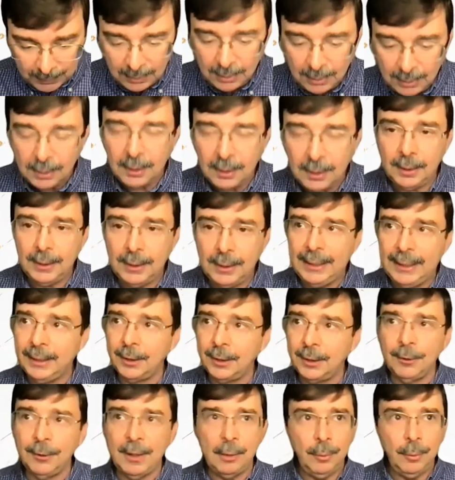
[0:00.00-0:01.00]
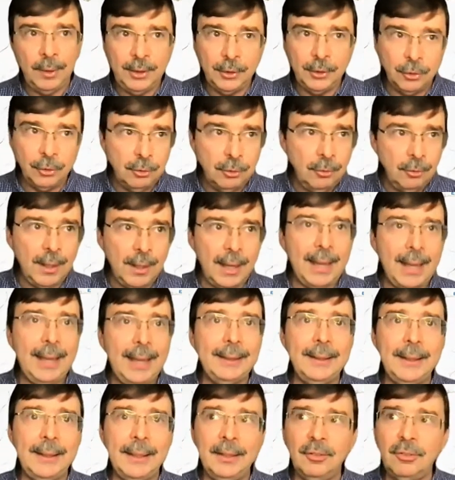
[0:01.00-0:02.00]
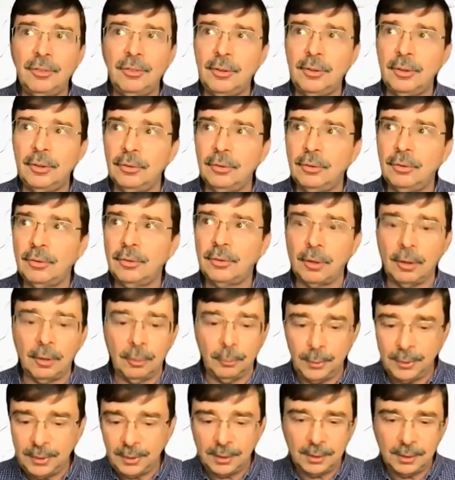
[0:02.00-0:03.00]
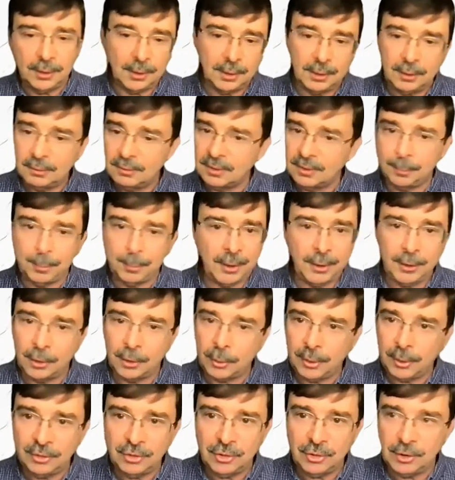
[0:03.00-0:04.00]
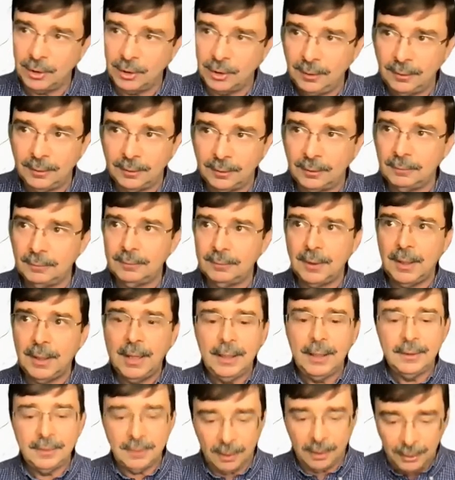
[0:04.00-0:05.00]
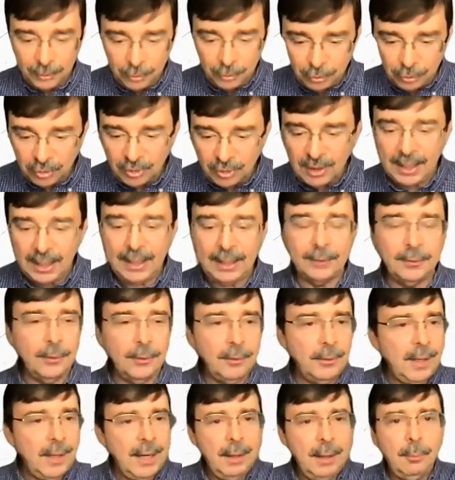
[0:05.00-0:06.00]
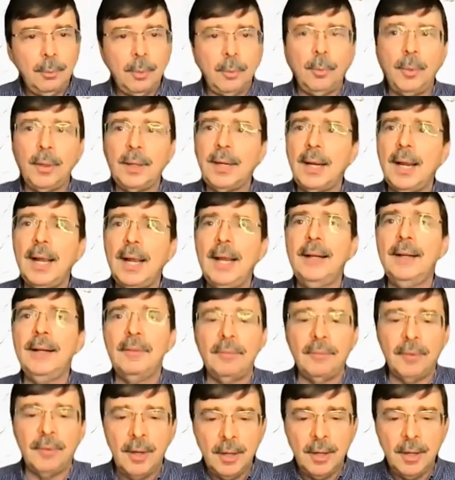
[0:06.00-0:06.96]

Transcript: And a great way to do that is to start with a supplier questionnaire to understand, okay, well, what kind of,